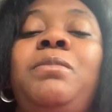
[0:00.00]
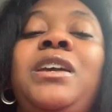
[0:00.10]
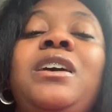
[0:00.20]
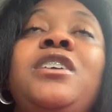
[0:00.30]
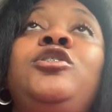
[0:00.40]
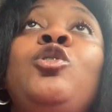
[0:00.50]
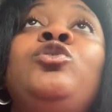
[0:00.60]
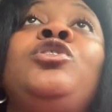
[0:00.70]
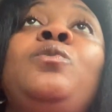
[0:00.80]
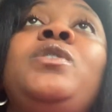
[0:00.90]
because
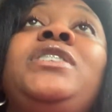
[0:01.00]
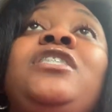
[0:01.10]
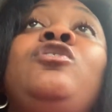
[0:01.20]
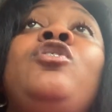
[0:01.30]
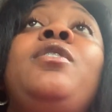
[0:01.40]
those are the ones that are going